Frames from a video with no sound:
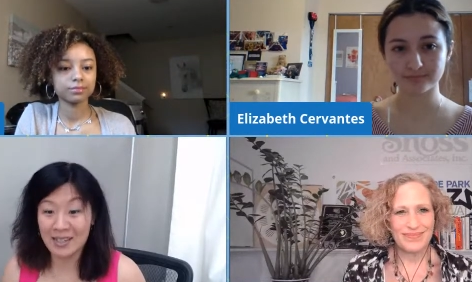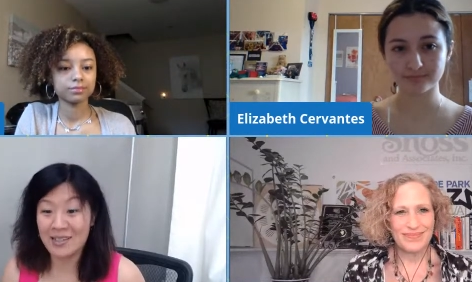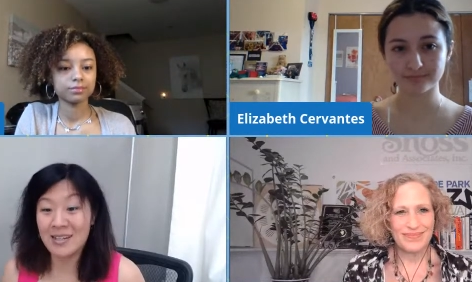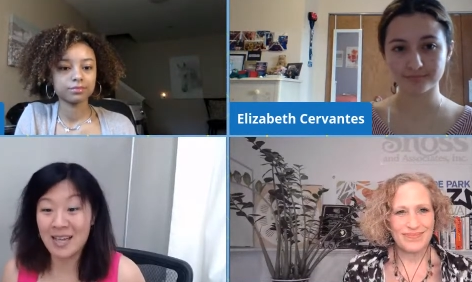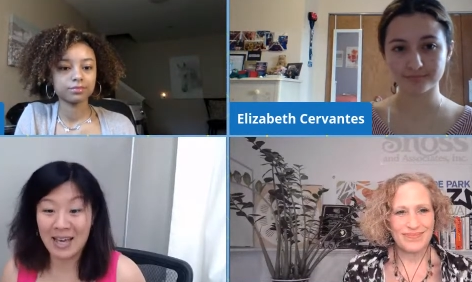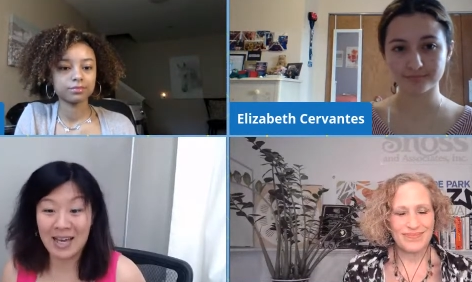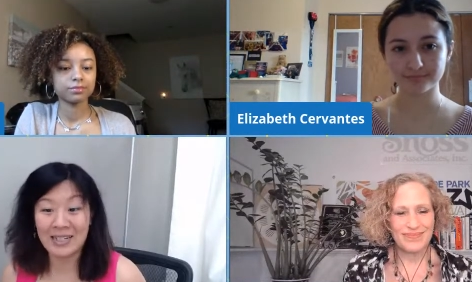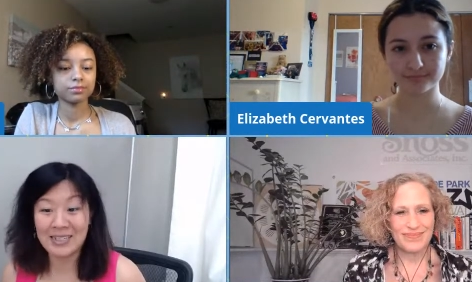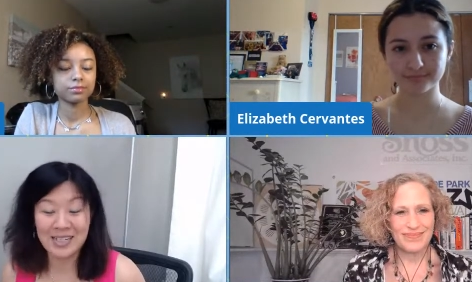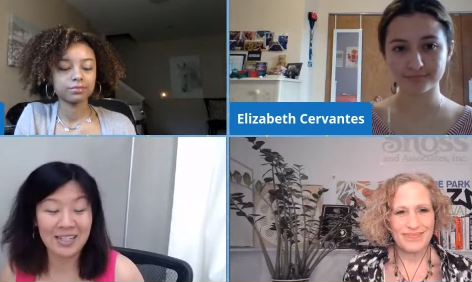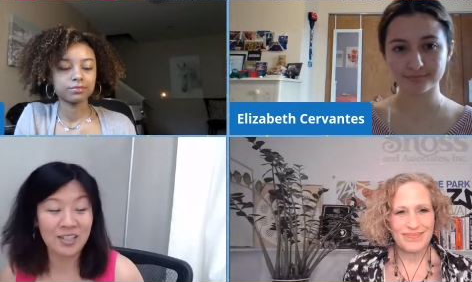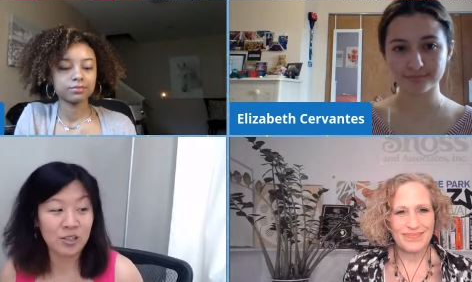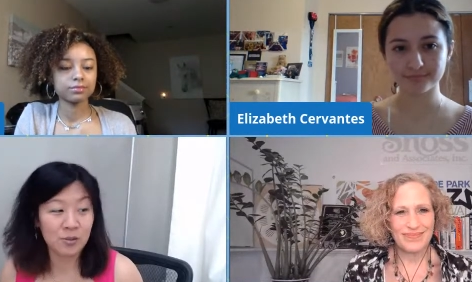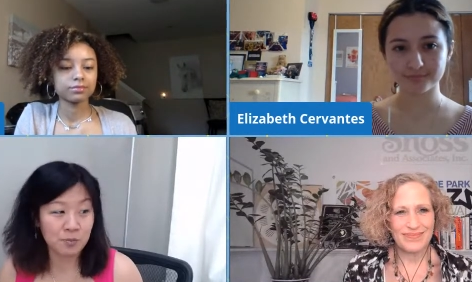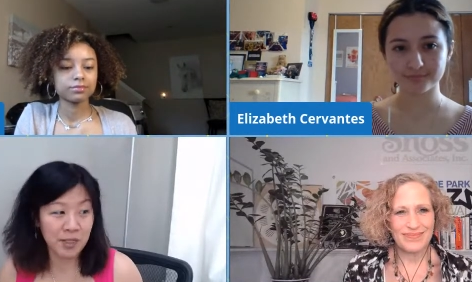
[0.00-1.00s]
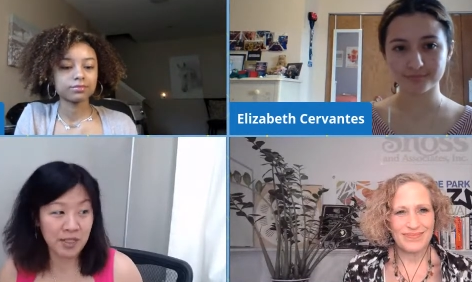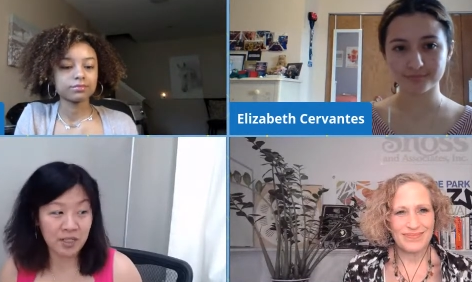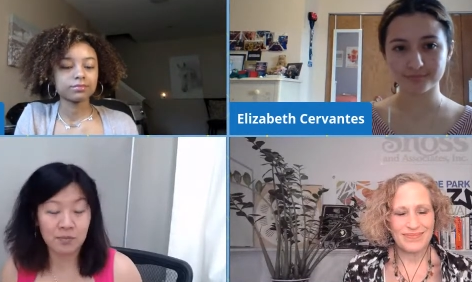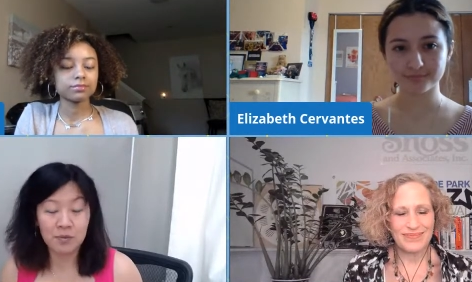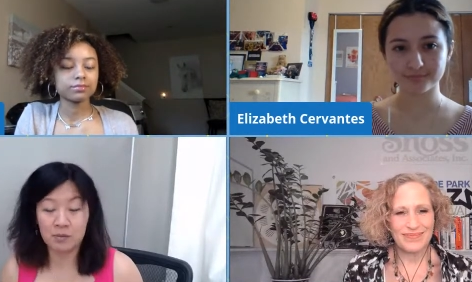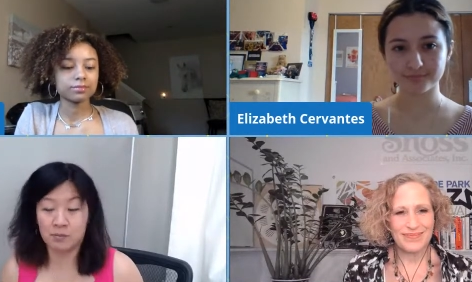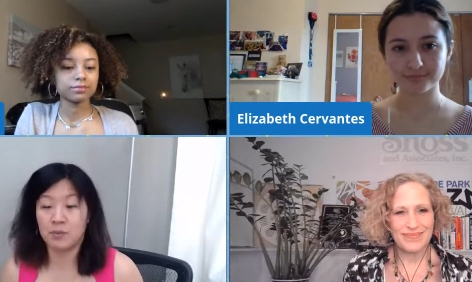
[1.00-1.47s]
Speaker 1: in ag tech could
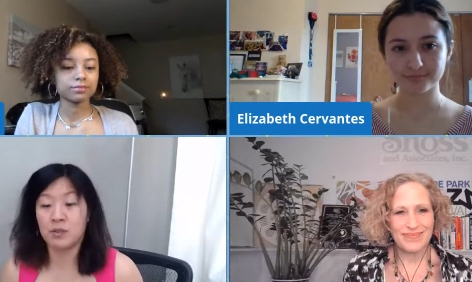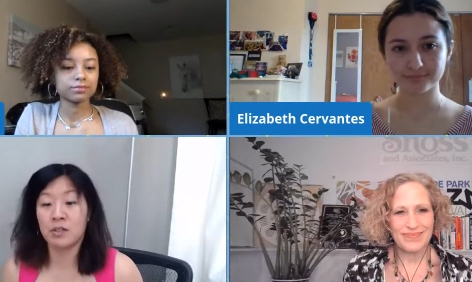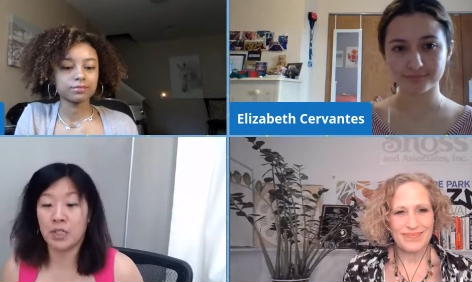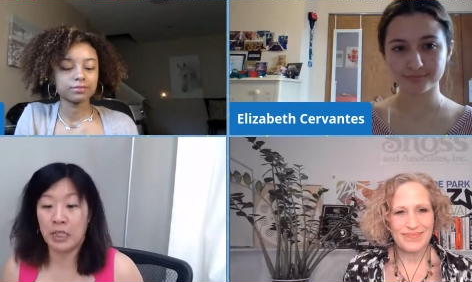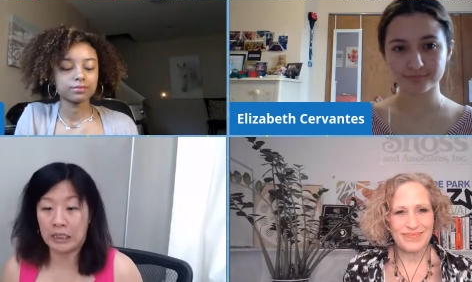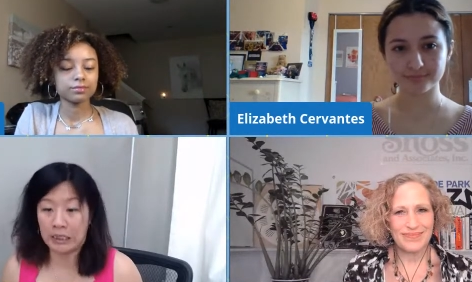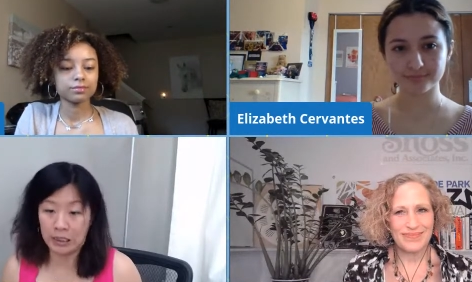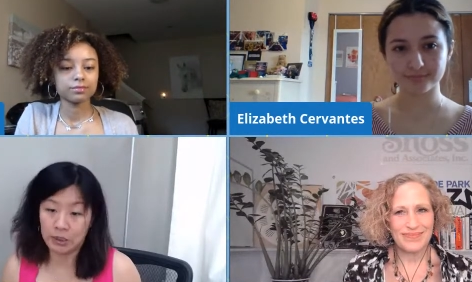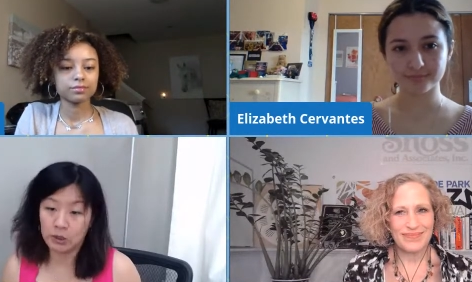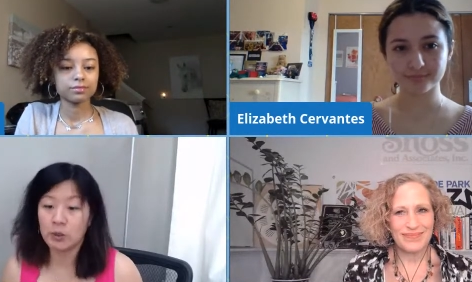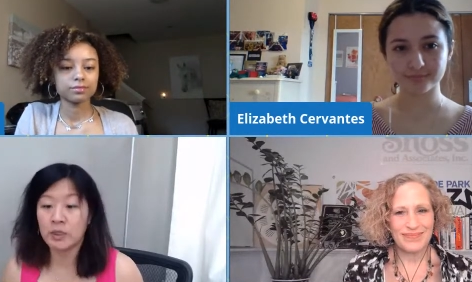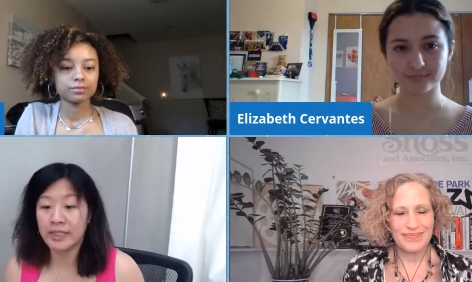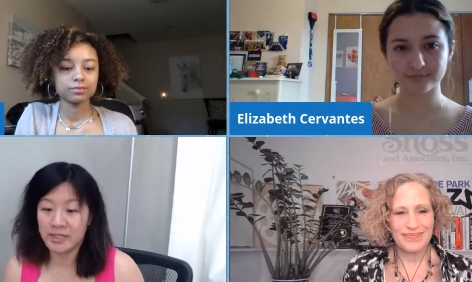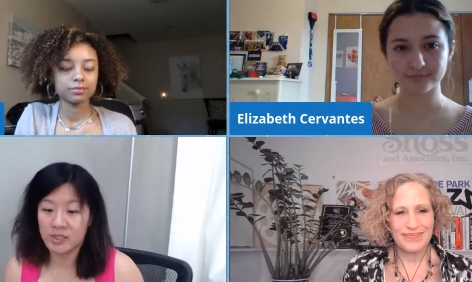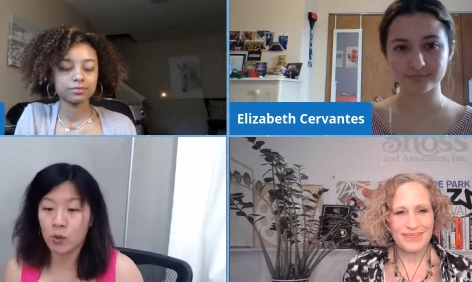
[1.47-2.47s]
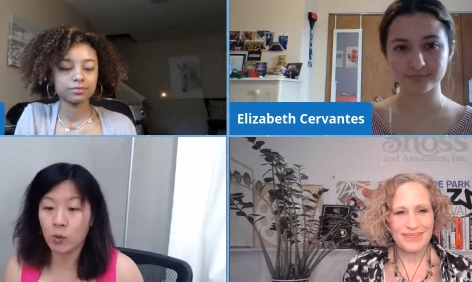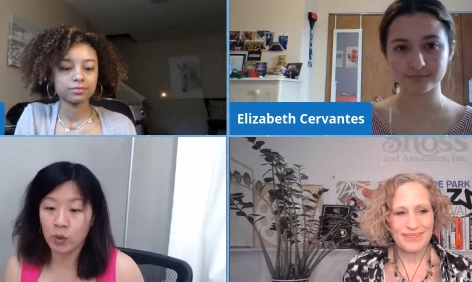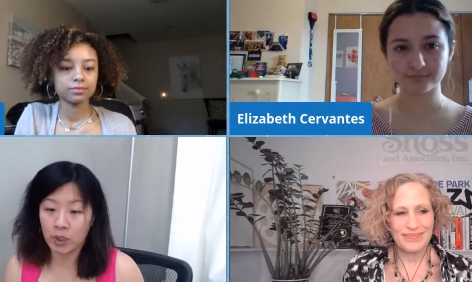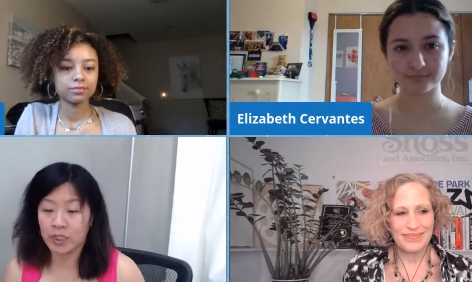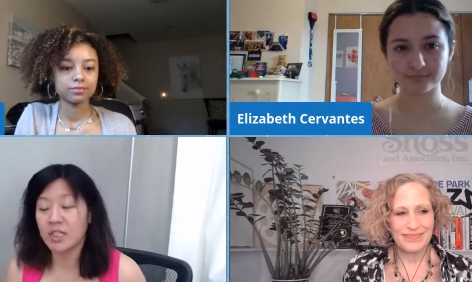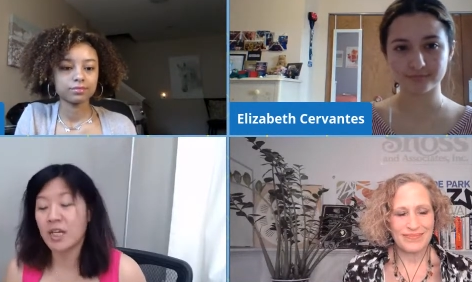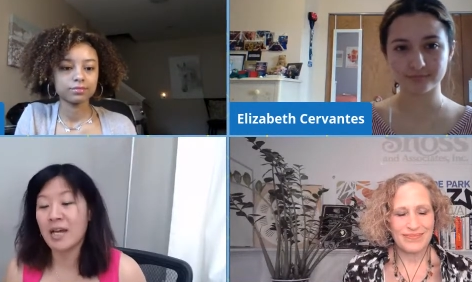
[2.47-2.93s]
pick up the book and literally it's
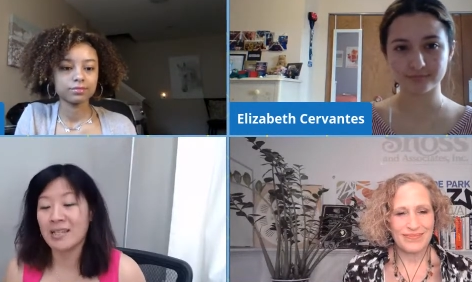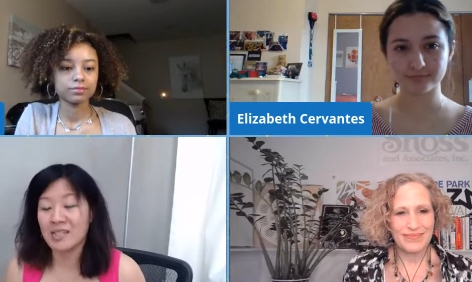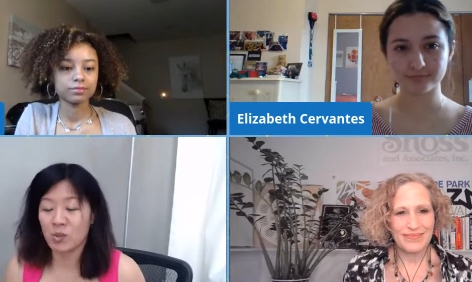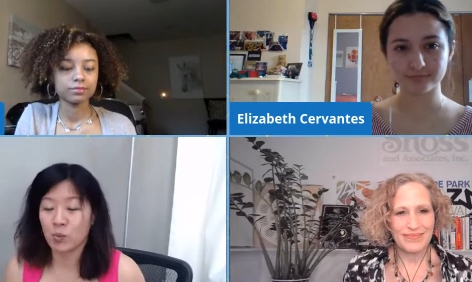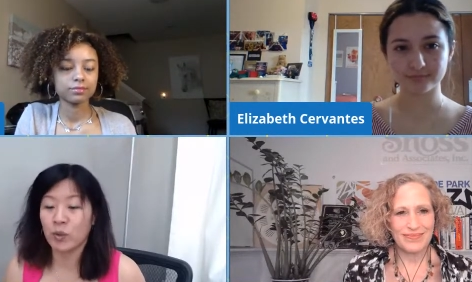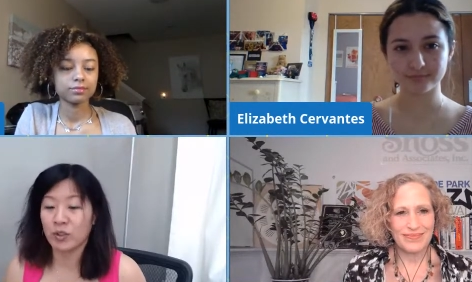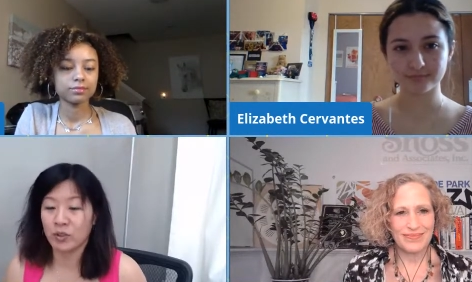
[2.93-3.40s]
organized where